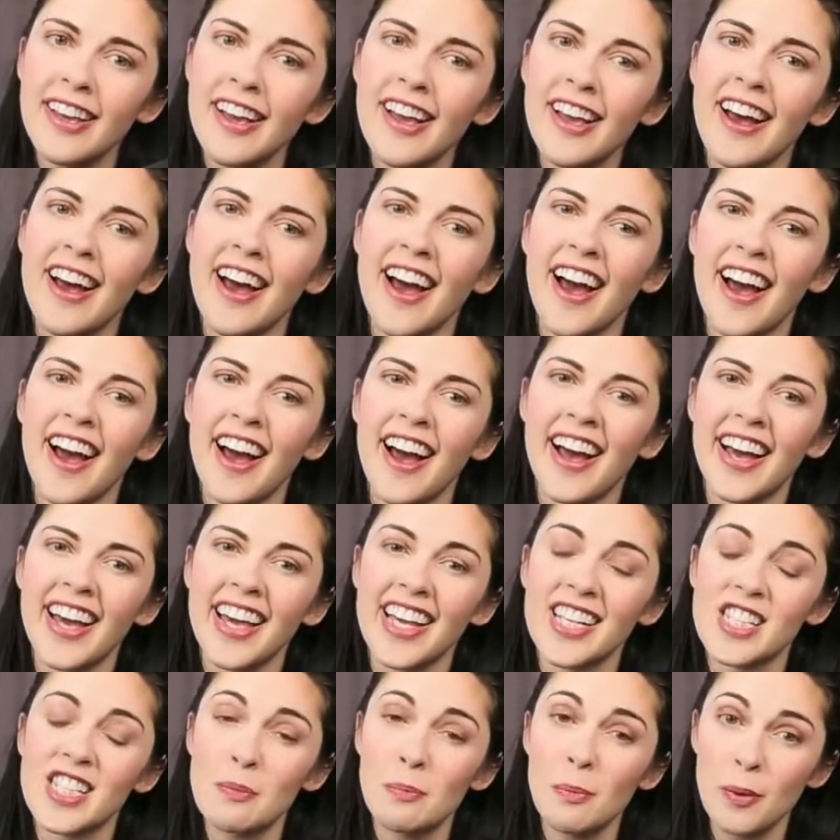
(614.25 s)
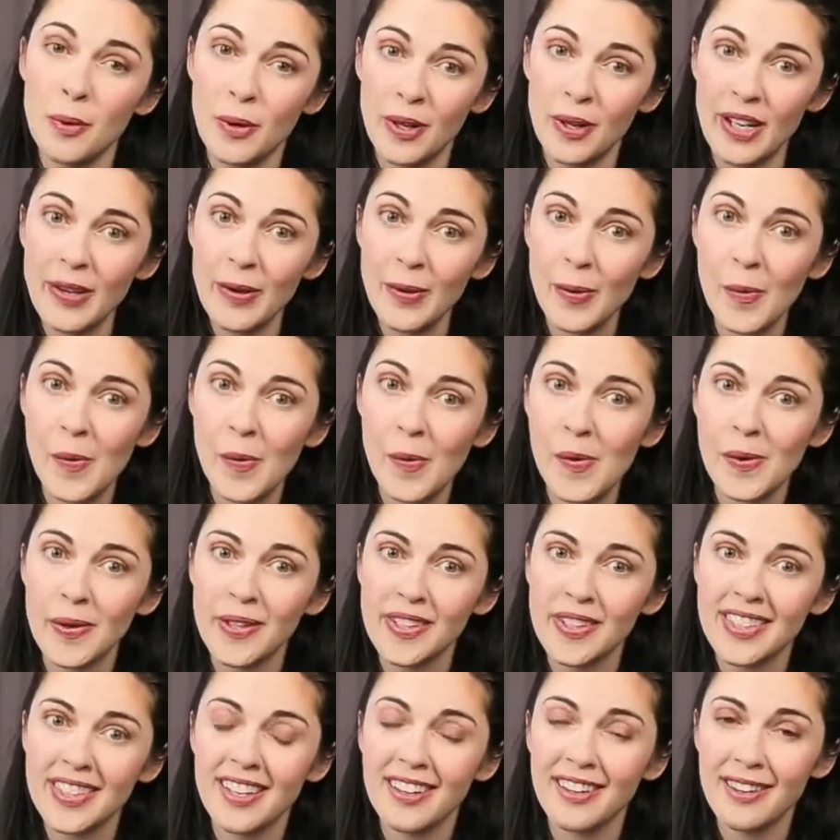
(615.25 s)
It's pretty
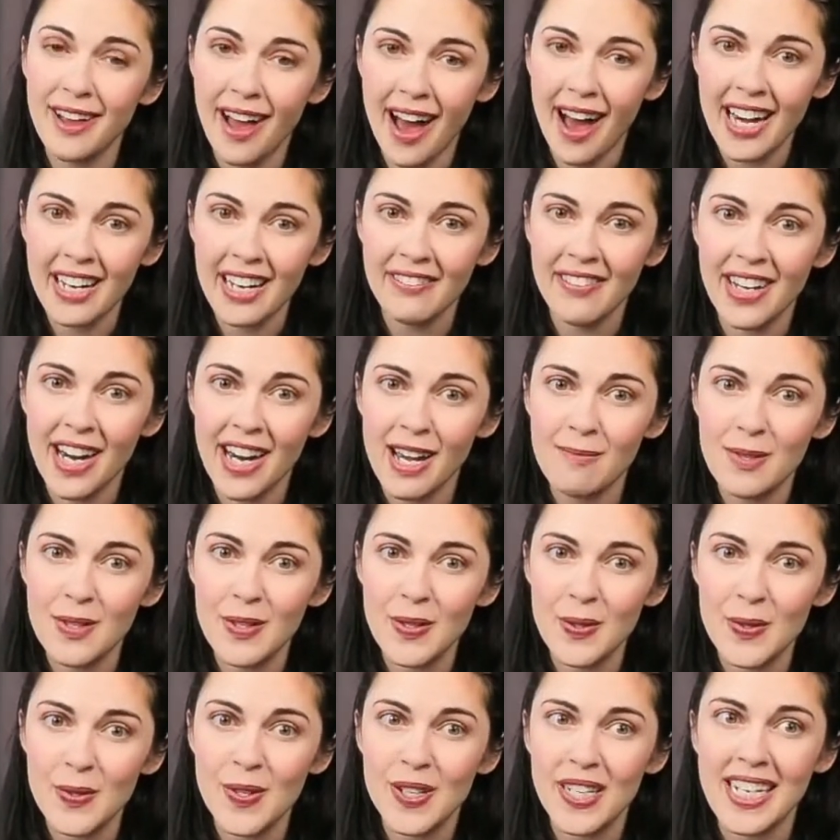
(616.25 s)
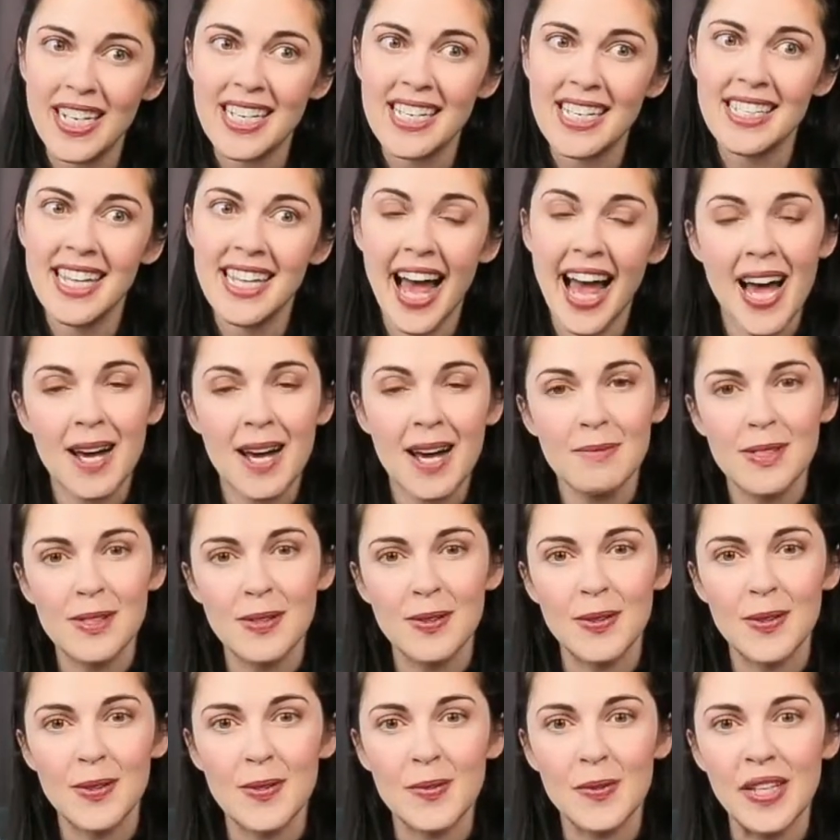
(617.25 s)
old. A lot of it, I'm sure, is
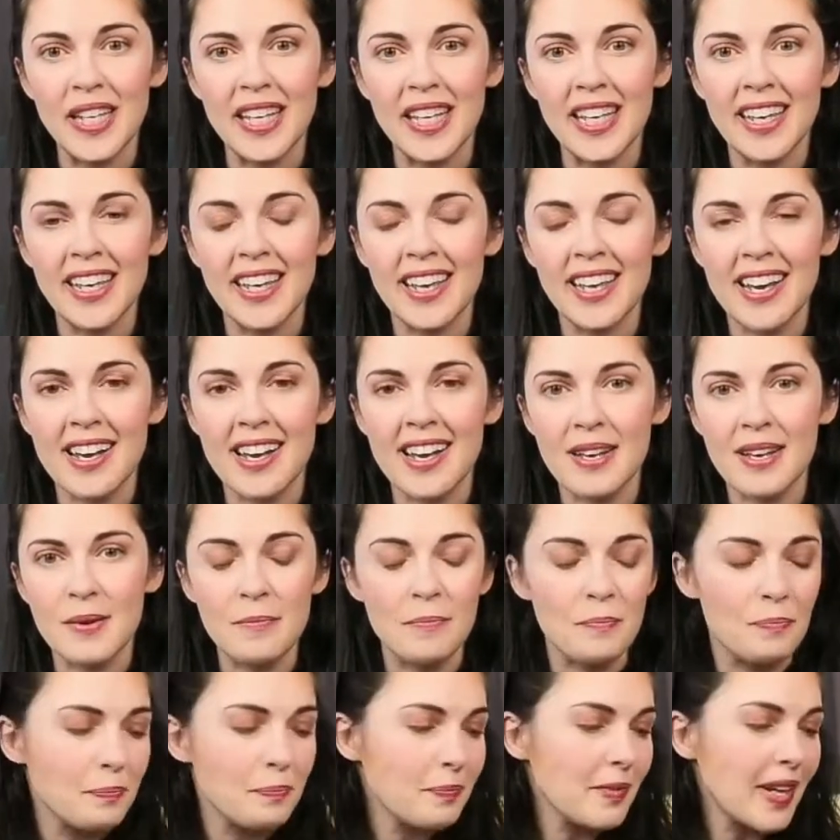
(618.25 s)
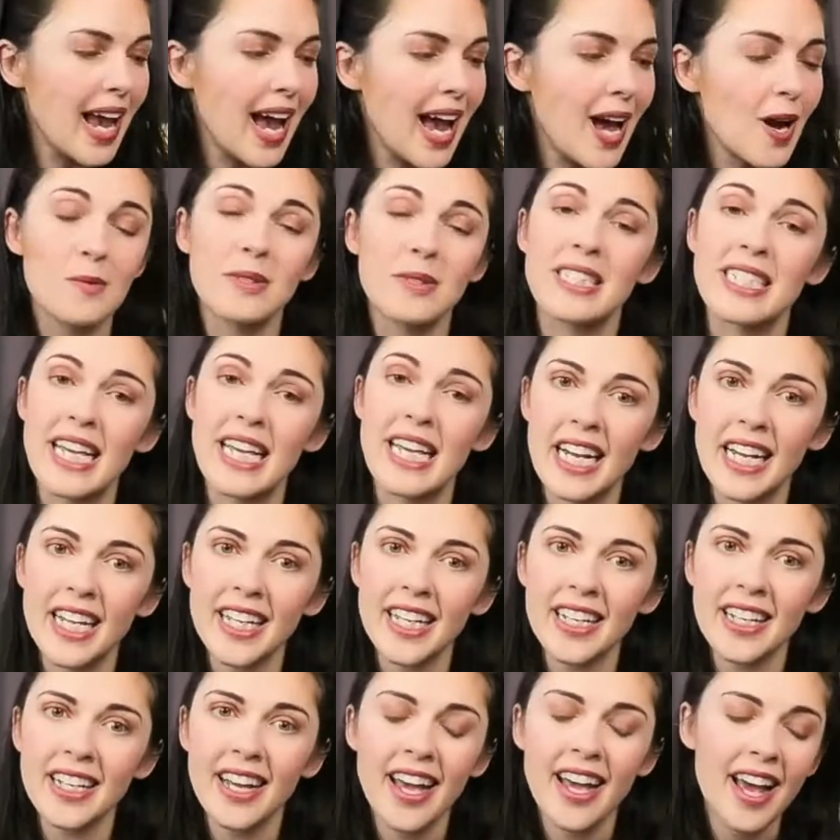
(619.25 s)
absolutely
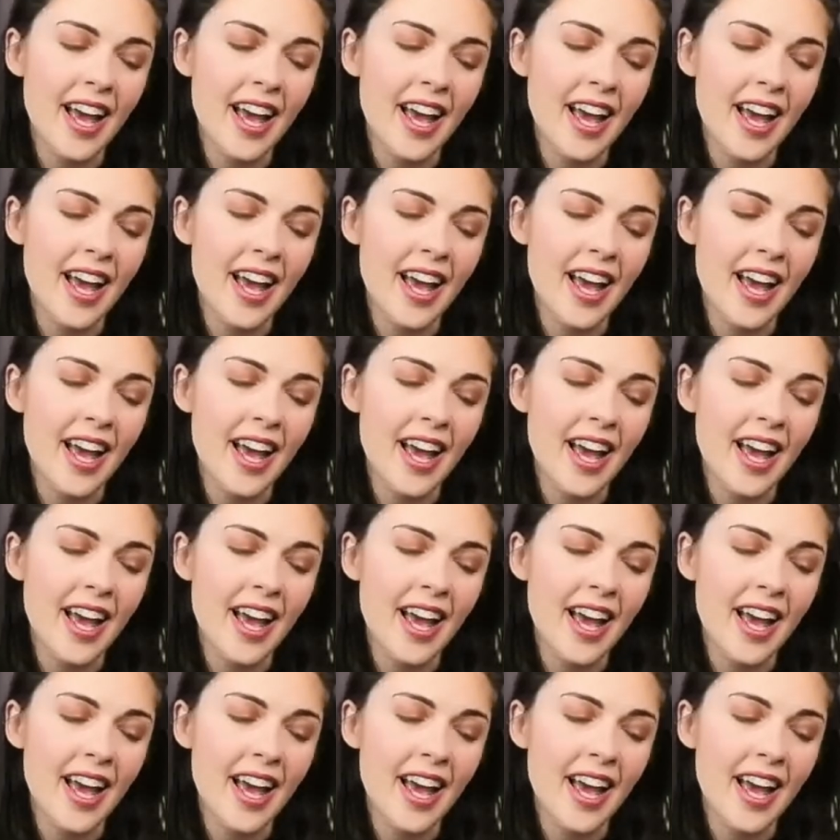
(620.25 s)
outdated.